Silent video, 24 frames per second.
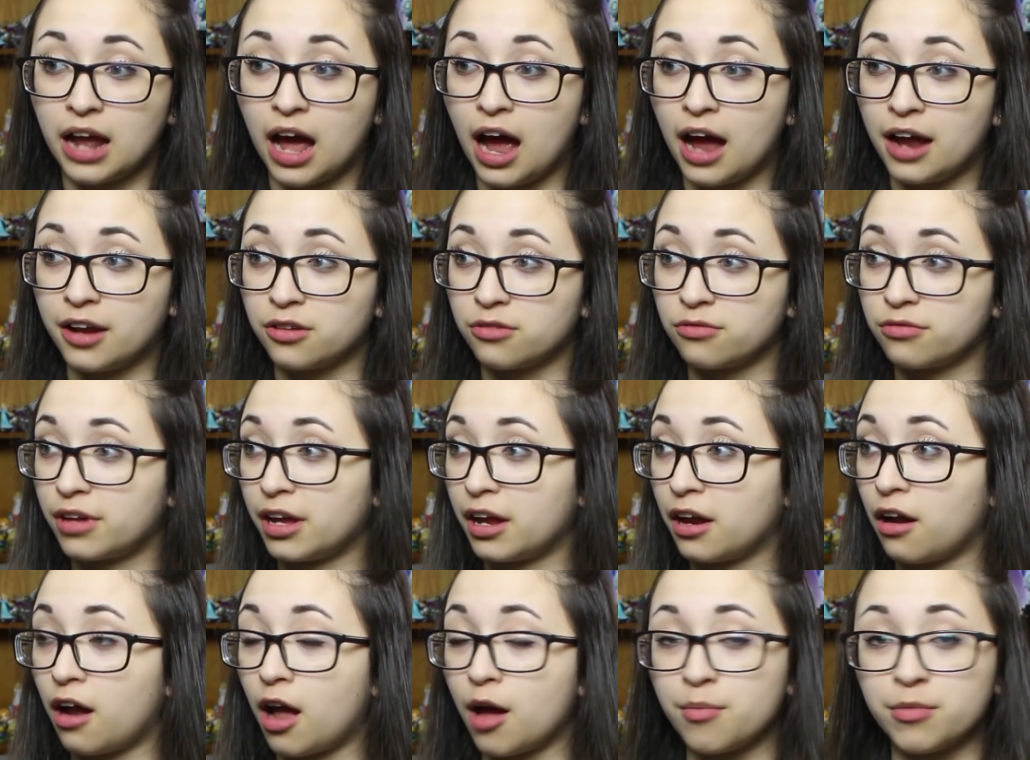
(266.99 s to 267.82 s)
I don't
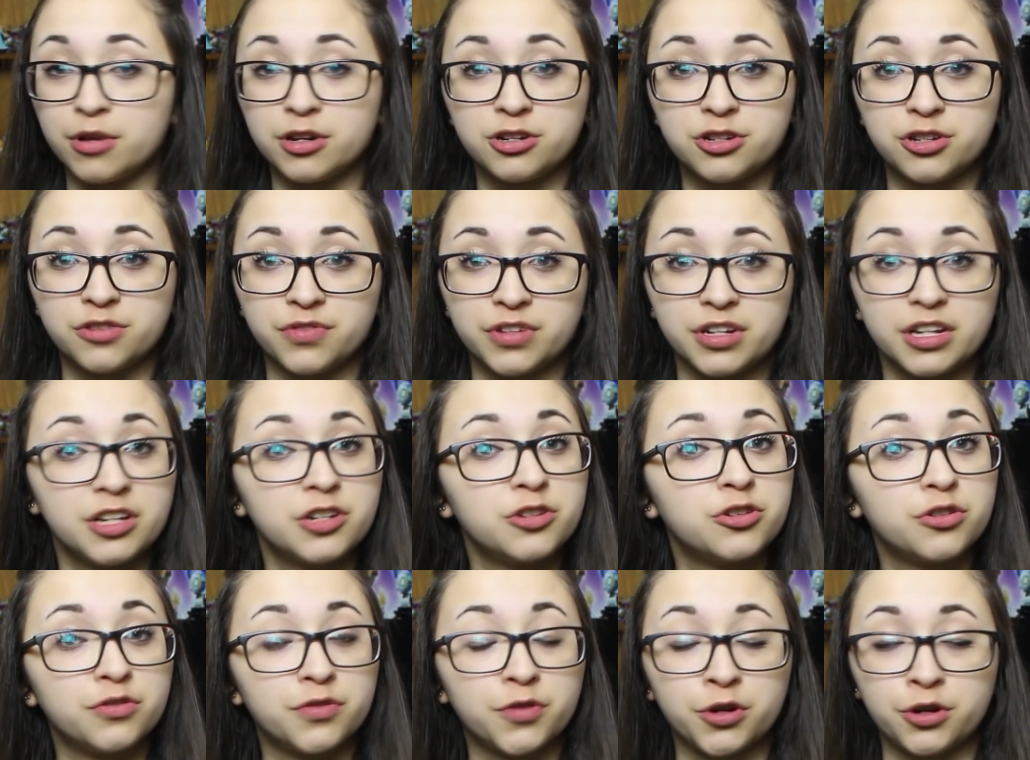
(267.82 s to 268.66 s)
care how much of an
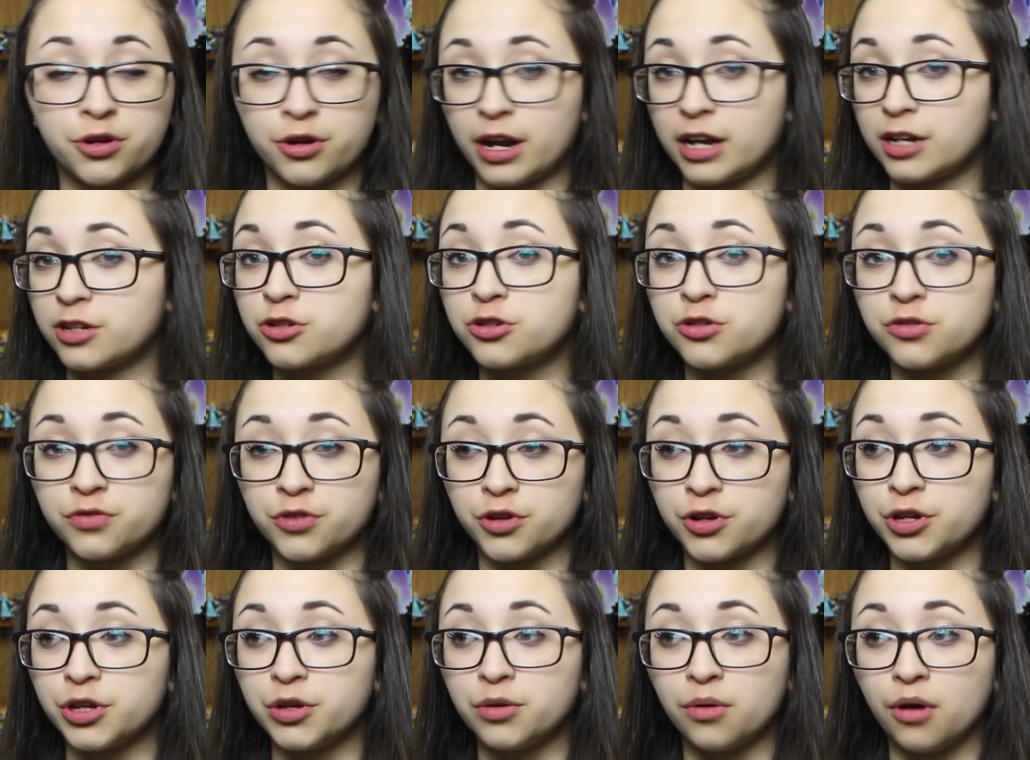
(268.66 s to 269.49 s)
introvert or
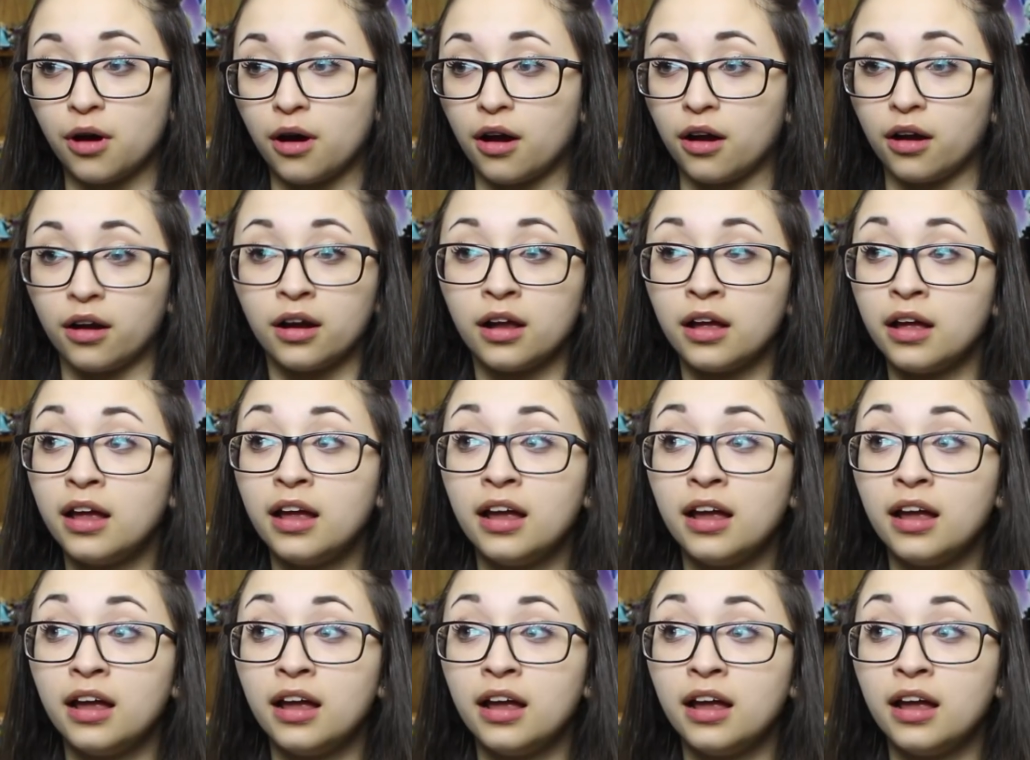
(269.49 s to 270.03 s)
extrovert you are.